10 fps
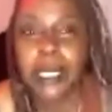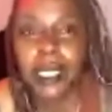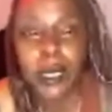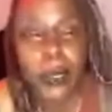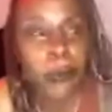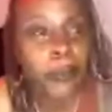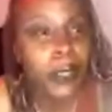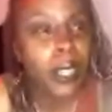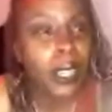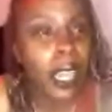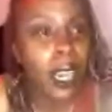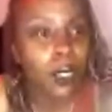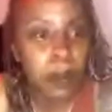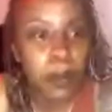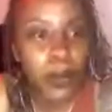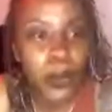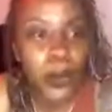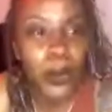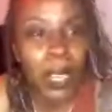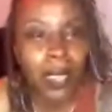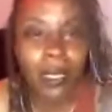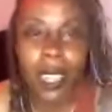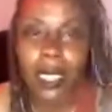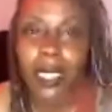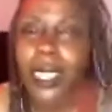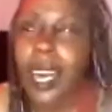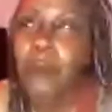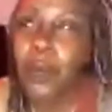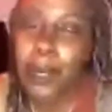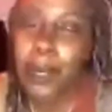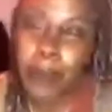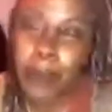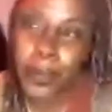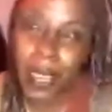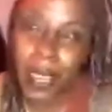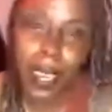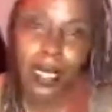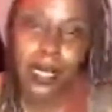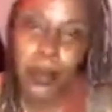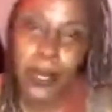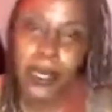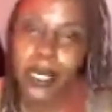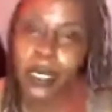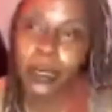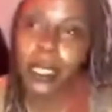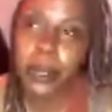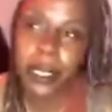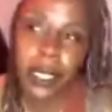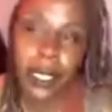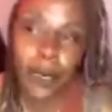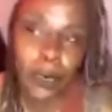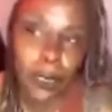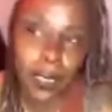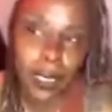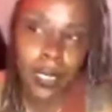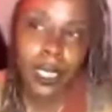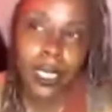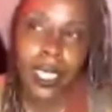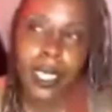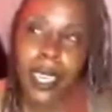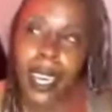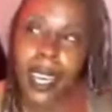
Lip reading: Now, there's a lot more people who've had experiences with spirits and ghosts that